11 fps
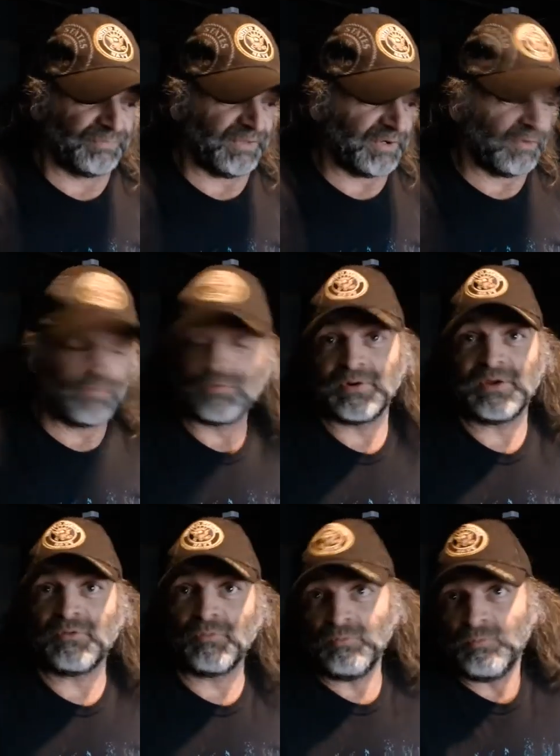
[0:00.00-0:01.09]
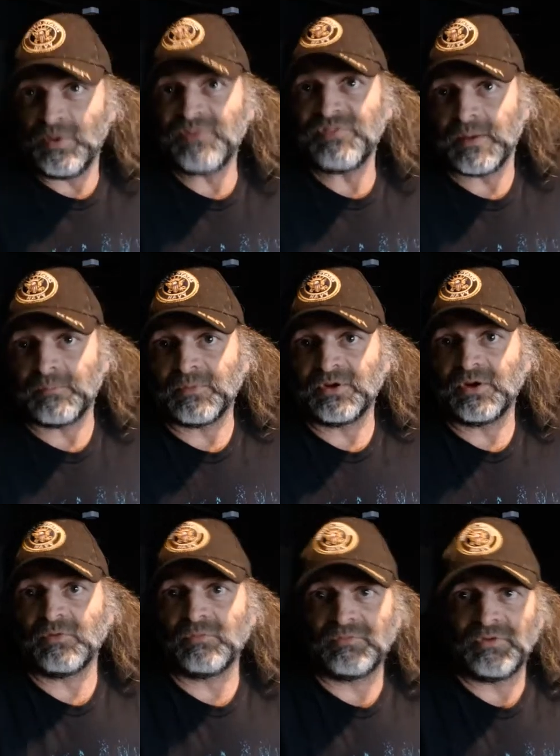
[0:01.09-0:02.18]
you know, agreeing with him, you know,